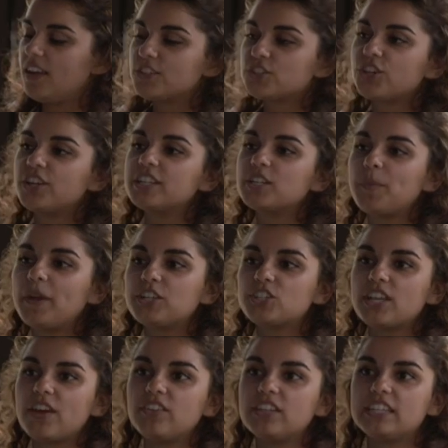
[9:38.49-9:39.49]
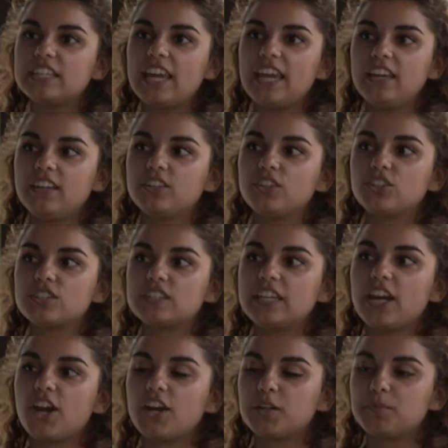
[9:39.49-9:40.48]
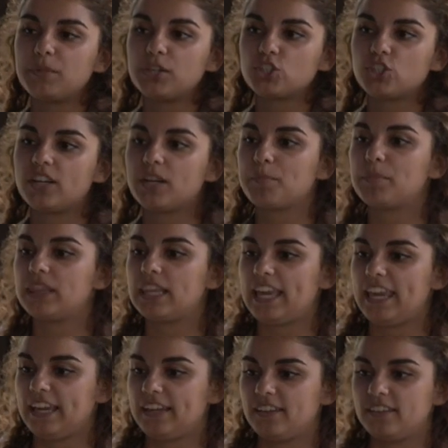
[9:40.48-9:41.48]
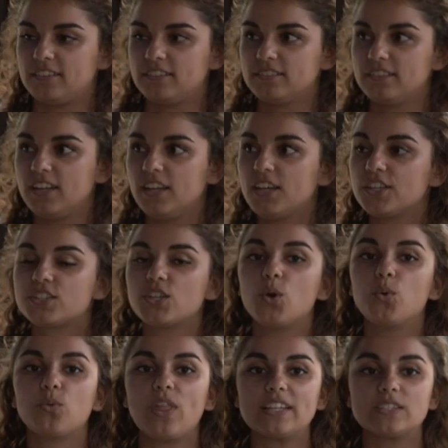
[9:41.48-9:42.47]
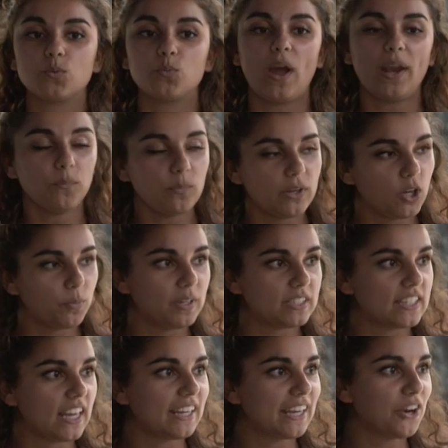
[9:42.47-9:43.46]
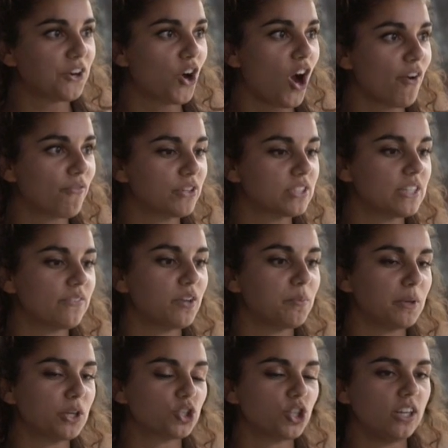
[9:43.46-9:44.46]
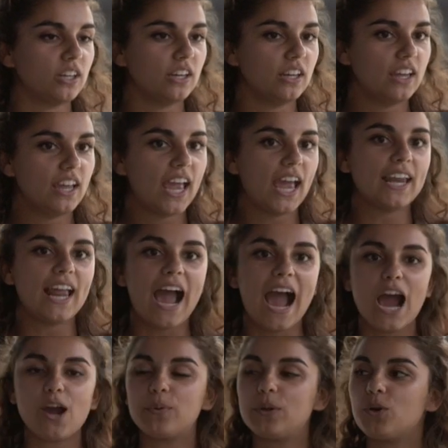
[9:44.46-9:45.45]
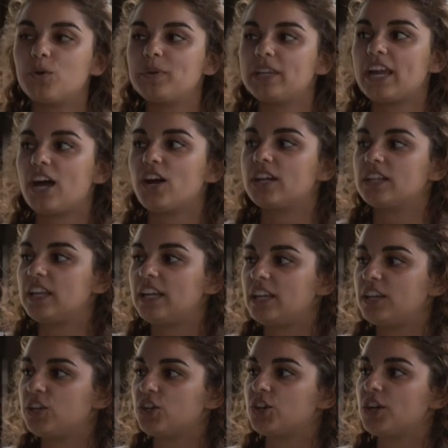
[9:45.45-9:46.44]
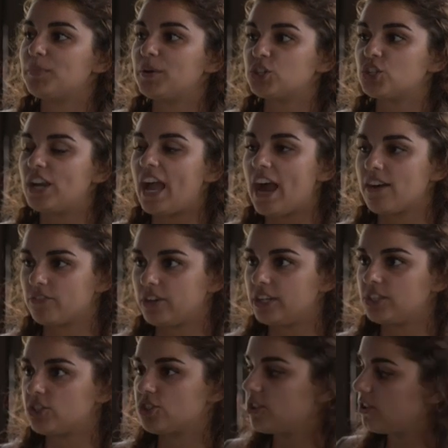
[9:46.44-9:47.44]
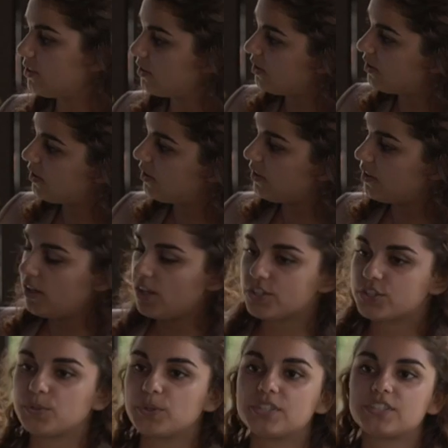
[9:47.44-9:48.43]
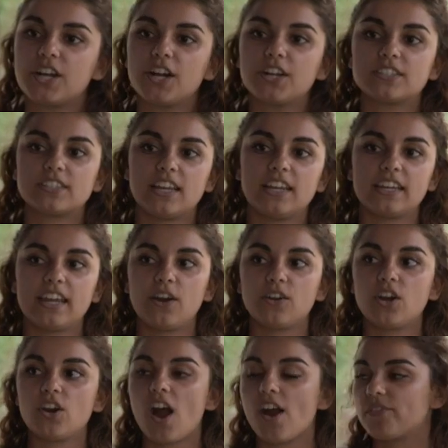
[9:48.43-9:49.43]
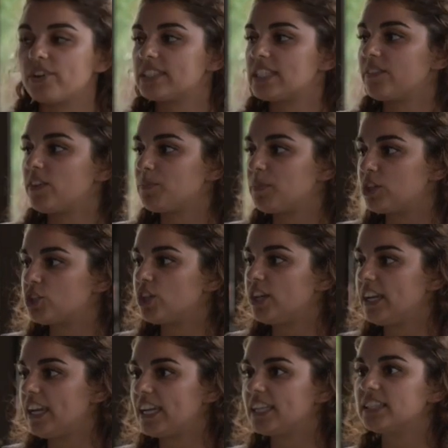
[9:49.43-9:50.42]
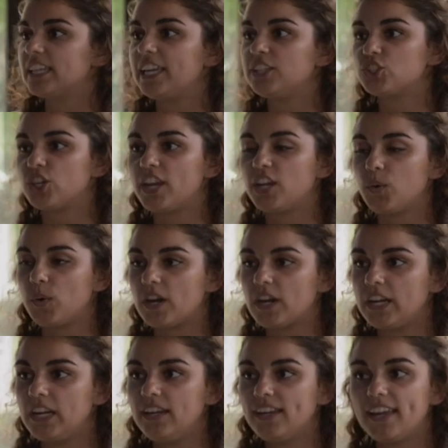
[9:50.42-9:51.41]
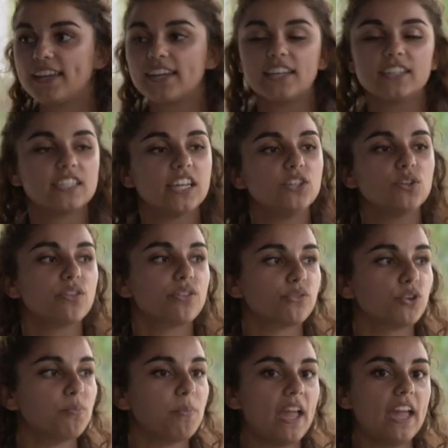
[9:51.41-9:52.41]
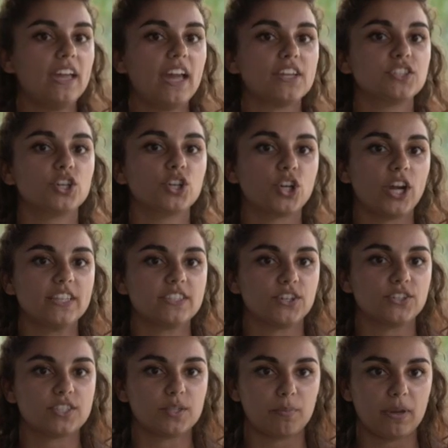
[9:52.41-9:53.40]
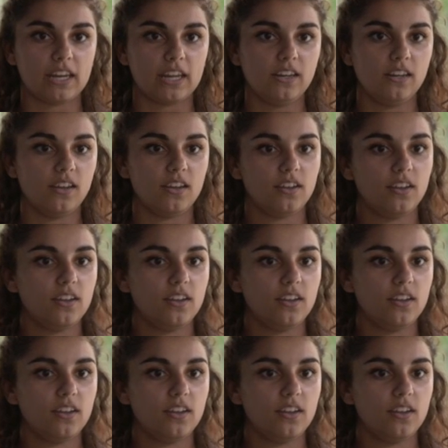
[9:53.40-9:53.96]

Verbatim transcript: Turning to page 78, you'll see our admission plan. So that's when we will be sending out our offers of admission and how we will be calculating your admission average. So we'll start sending out our offers of admission in late January and continue through May as your grades are submitted.